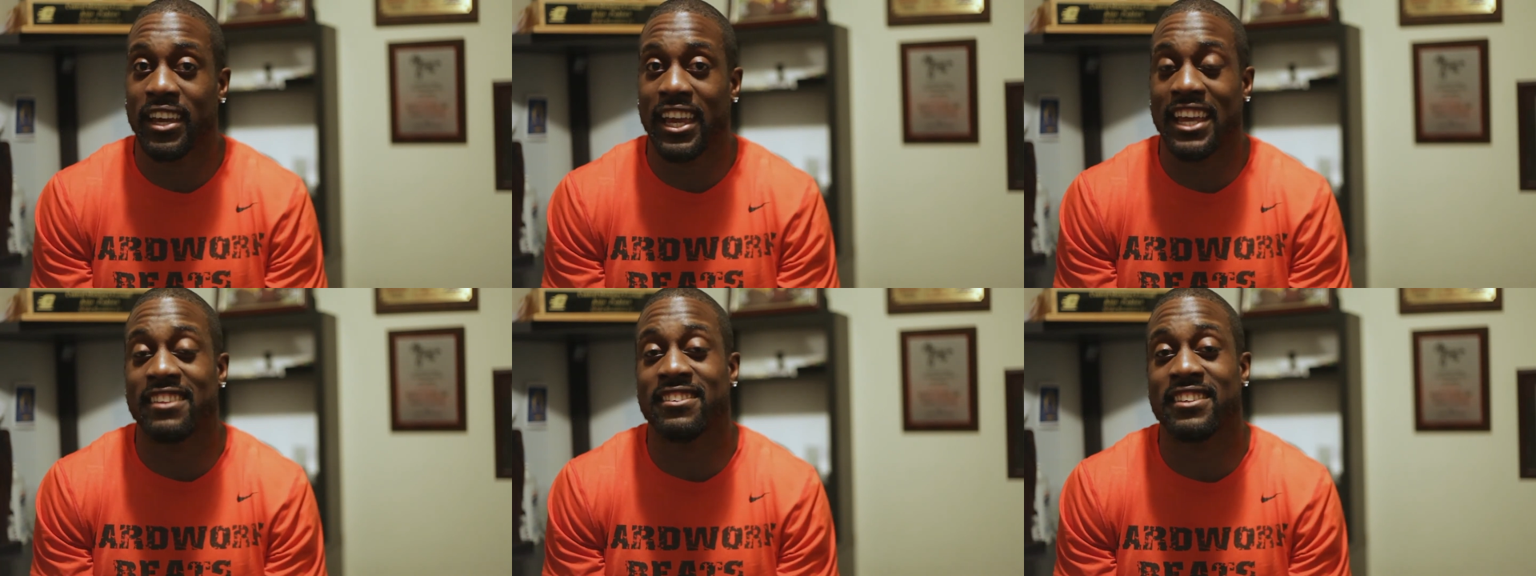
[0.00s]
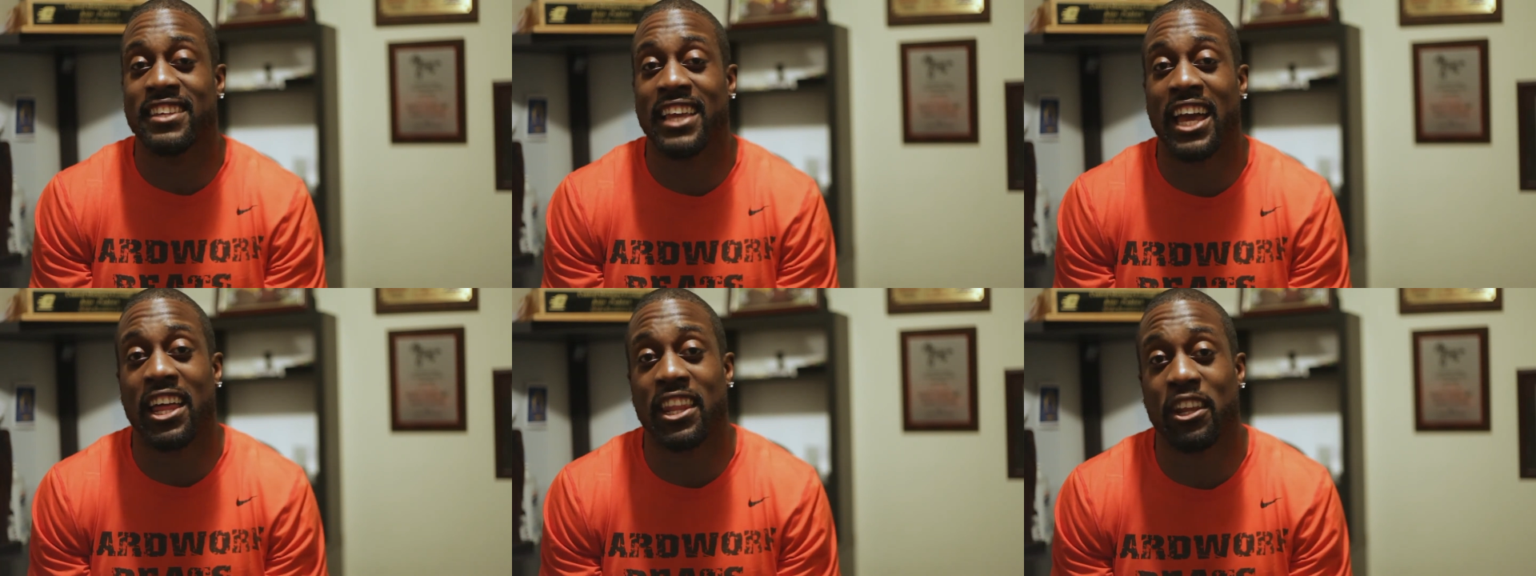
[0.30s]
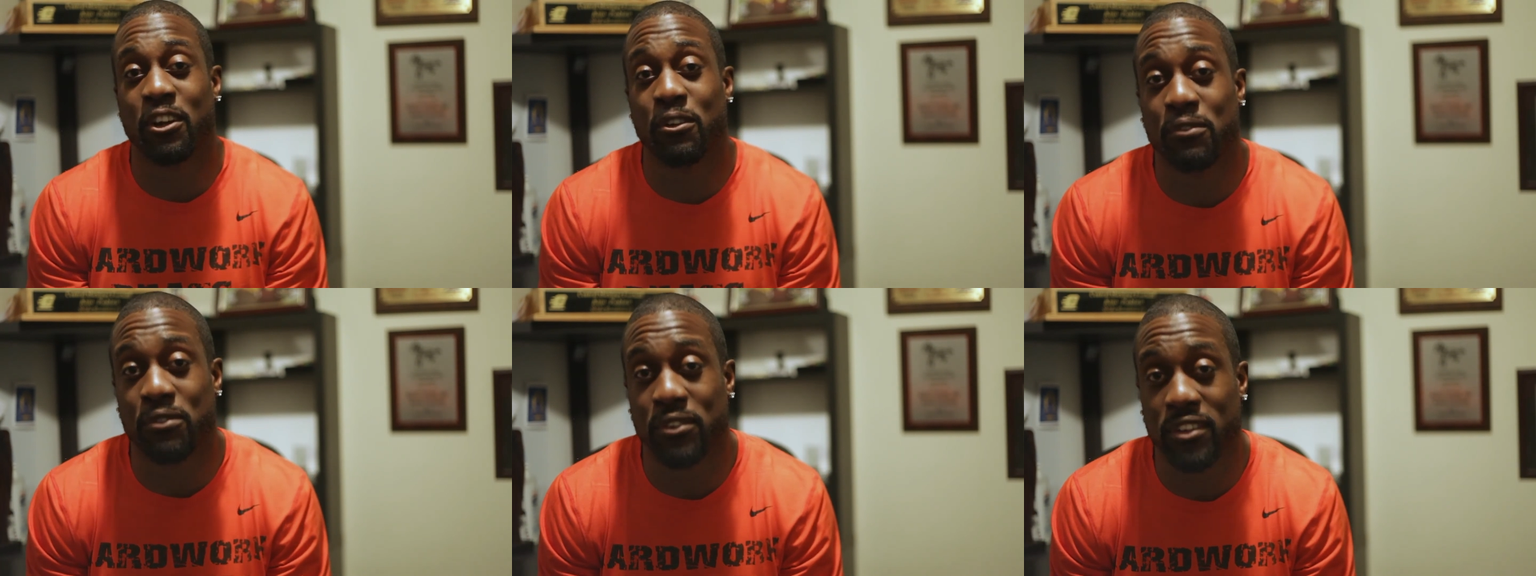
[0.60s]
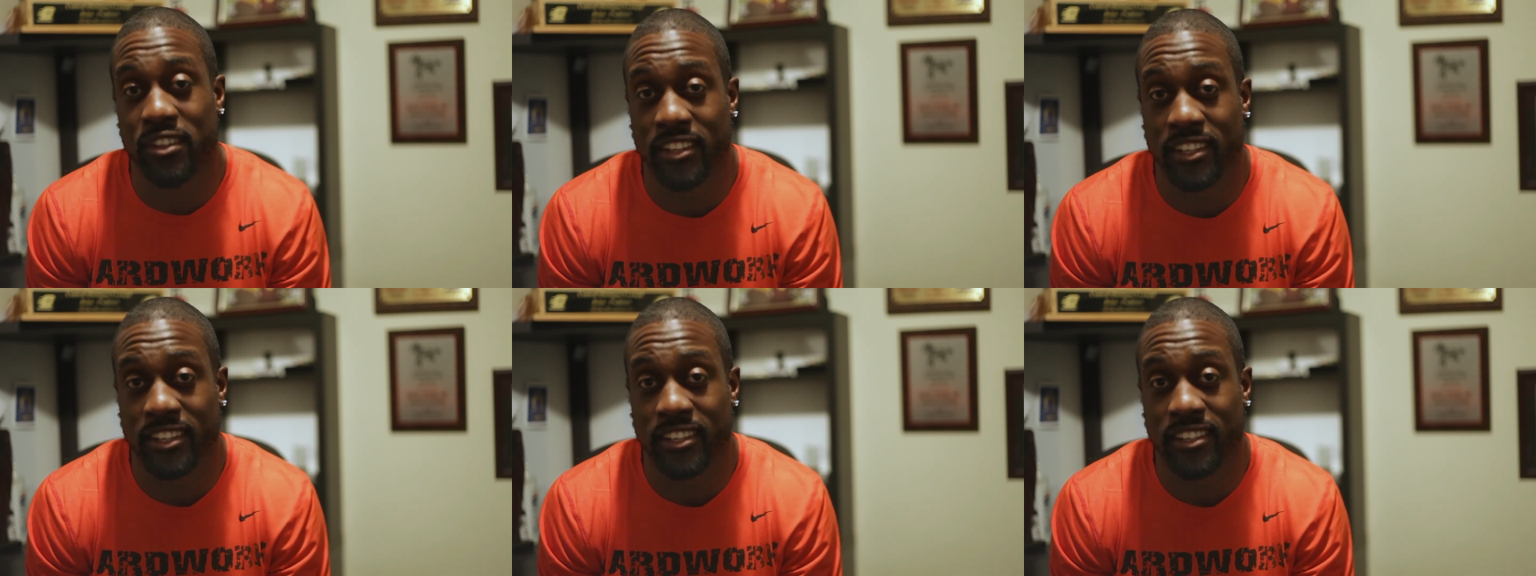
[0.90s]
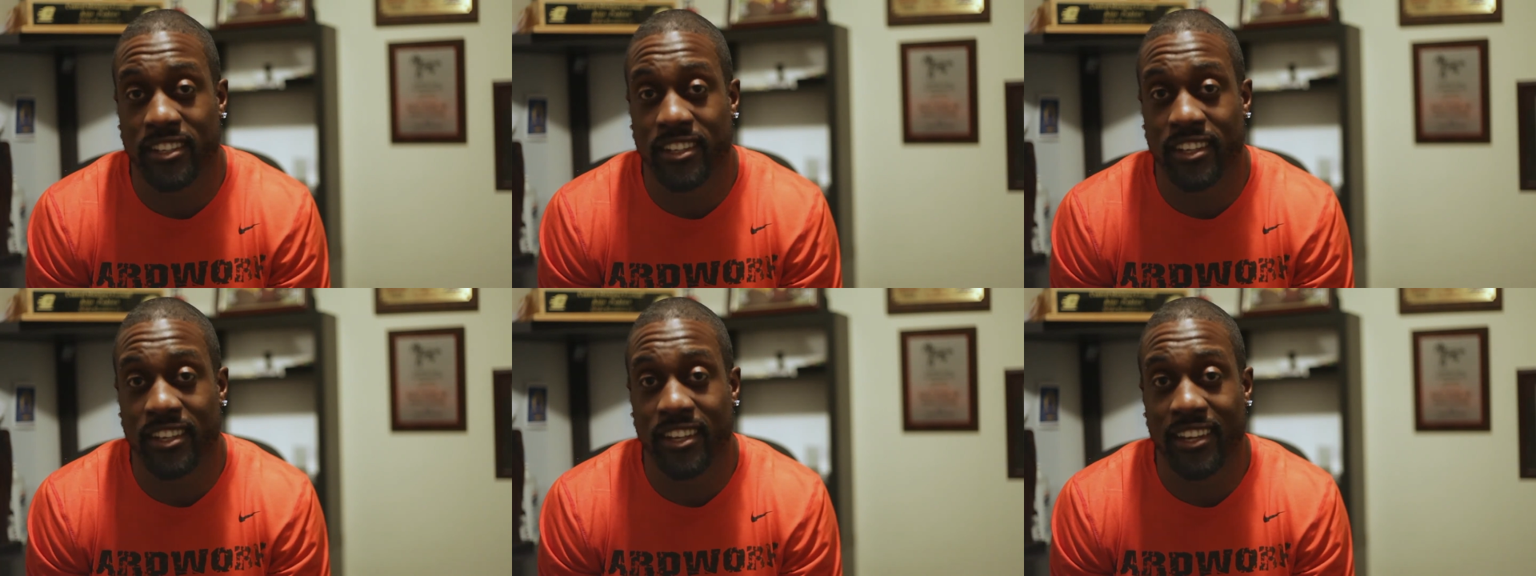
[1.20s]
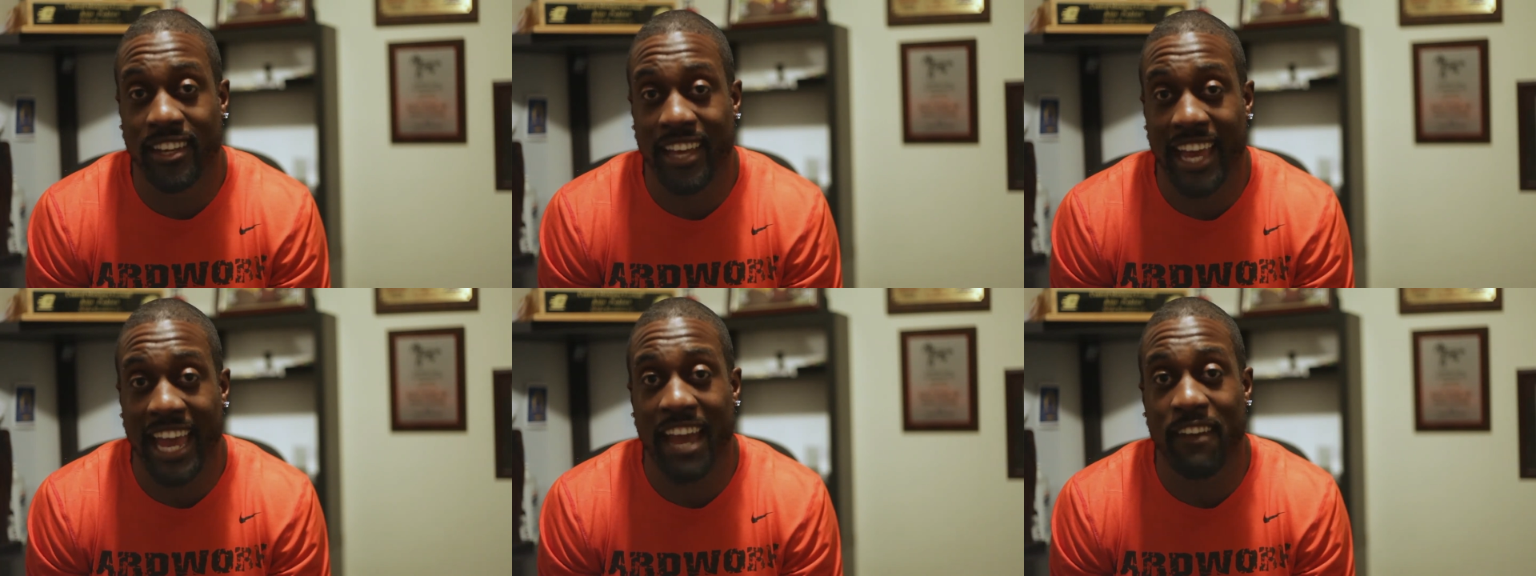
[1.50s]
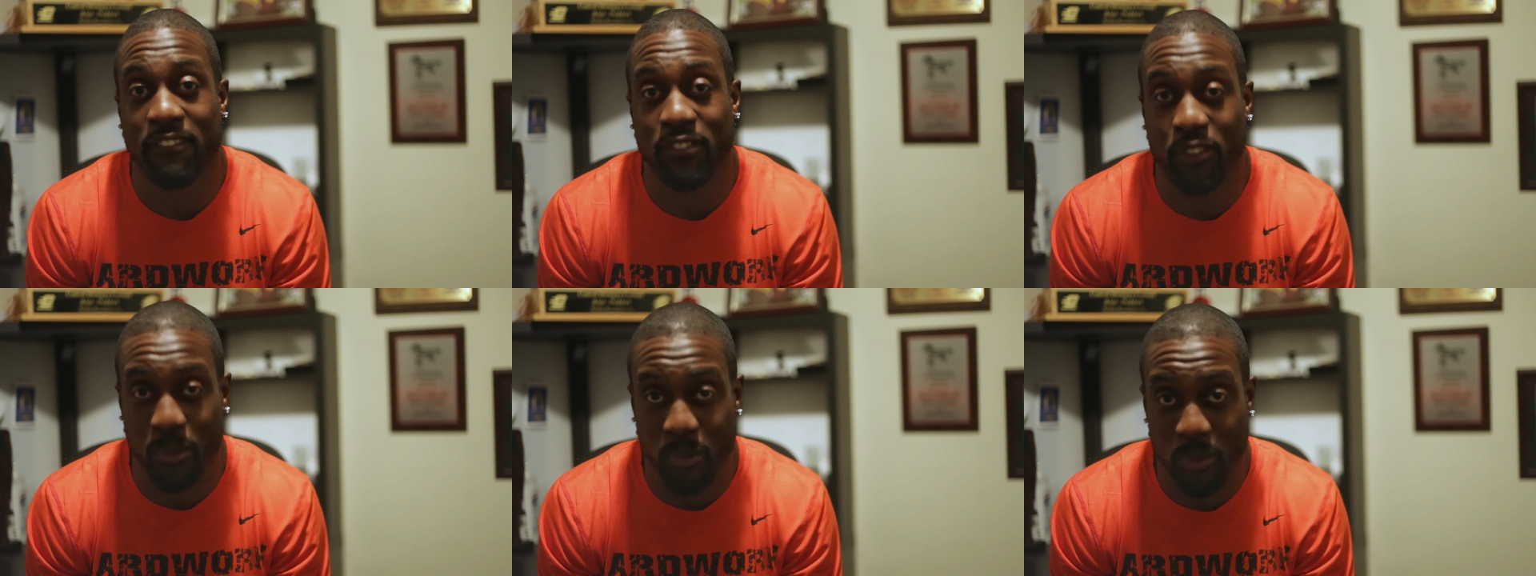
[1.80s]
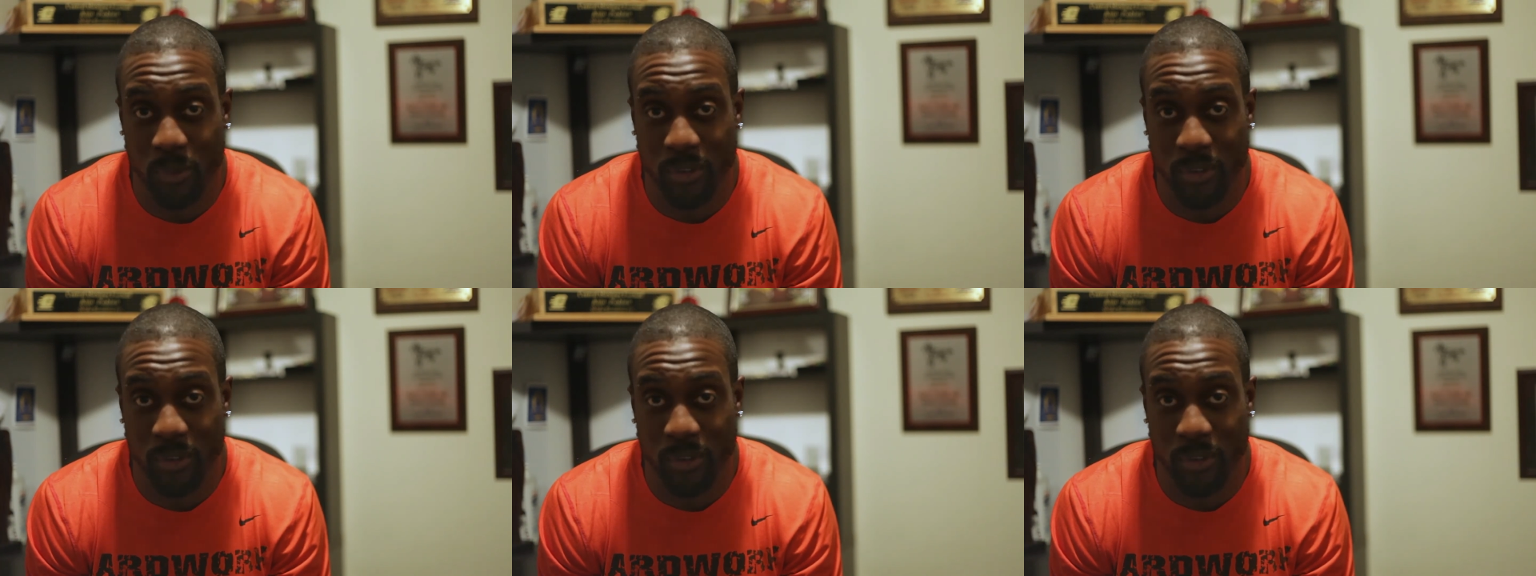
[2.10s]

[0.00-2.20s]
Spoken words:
and see how they're feeling after